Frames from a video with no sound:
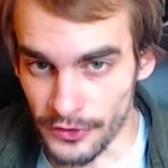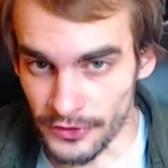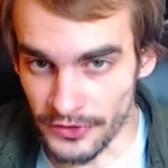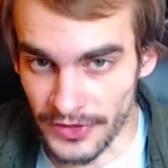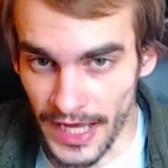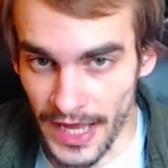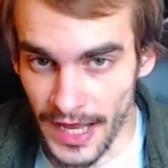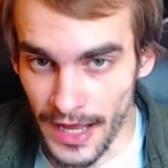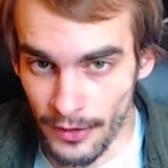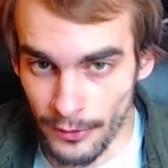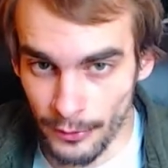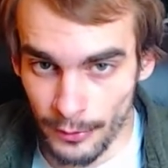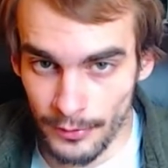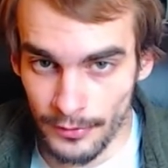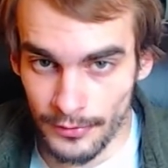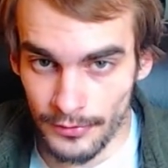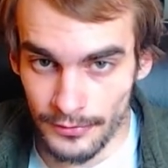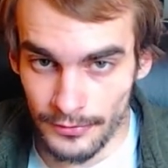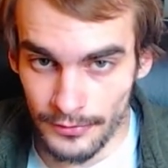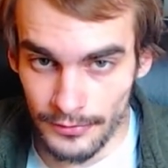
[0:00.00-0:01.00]
down.
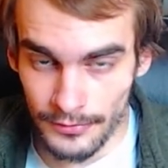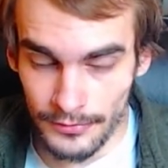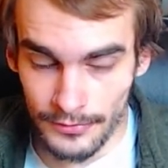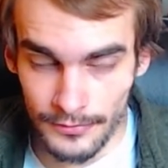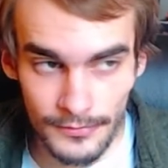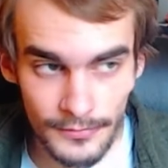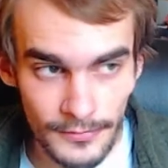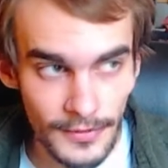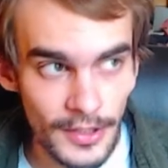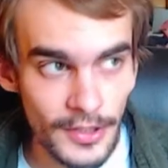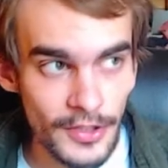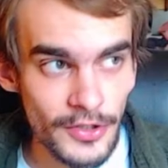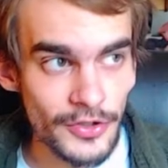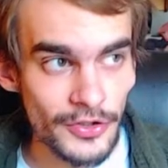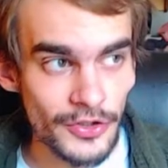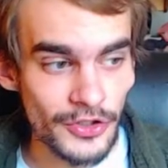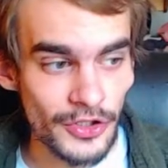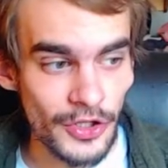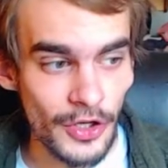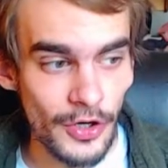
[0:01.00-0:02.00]

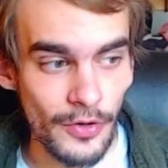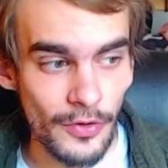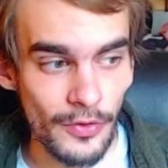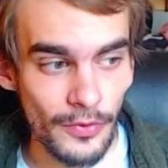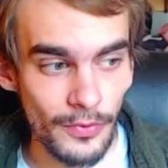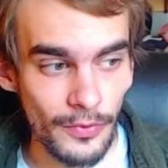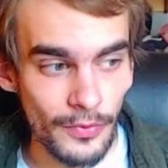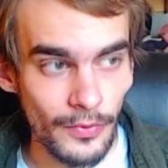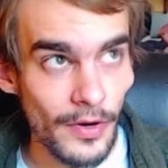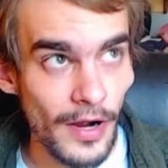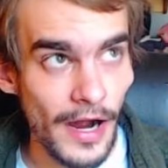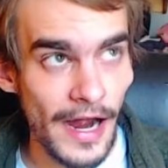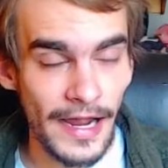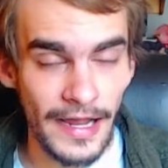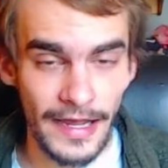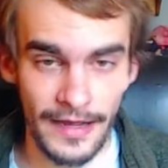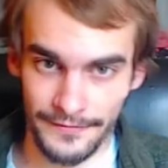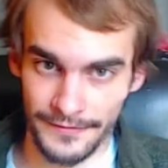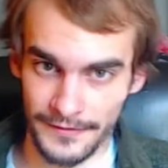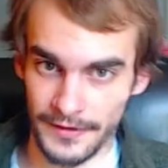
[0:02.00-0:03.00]
So I
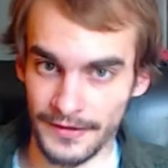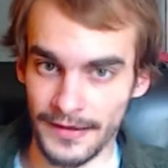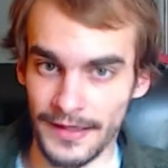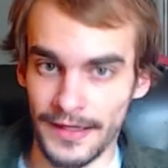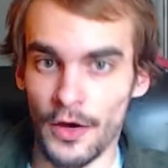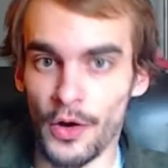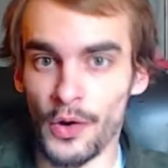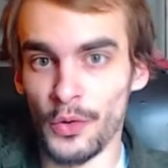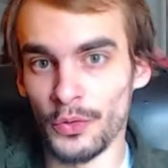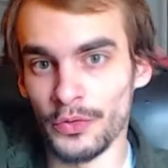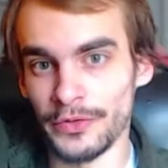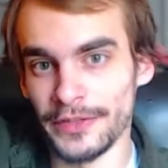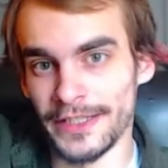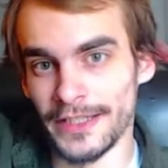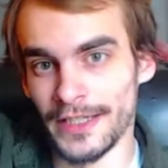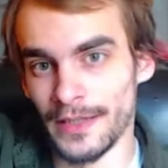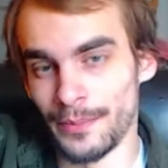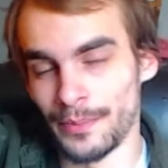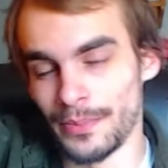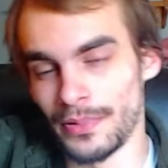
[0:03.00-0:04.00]
have to like hold it
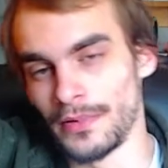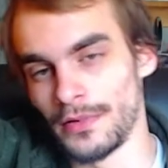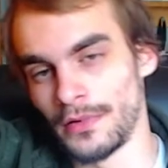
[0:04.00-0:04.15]
up,